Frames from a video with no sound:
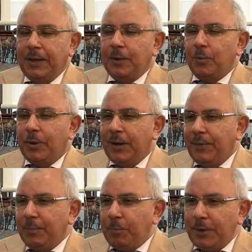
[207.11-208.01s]

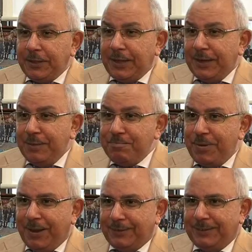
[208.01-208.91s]
Whatever political
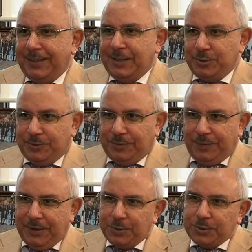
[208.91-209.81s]
impact it has on the
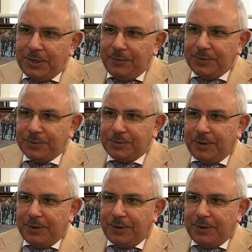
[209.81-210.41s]
financial service,